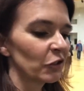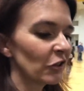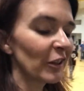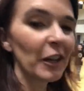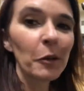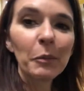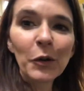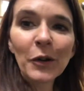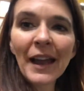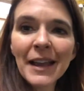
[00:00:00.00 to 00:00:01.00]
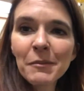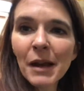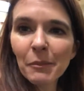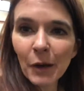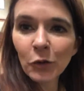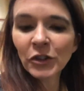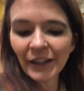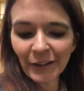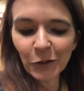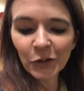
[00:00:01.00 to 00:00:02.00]
She's gonna boo-gang my
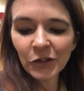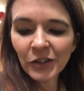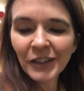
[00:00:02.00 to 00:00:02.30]
Bojangles.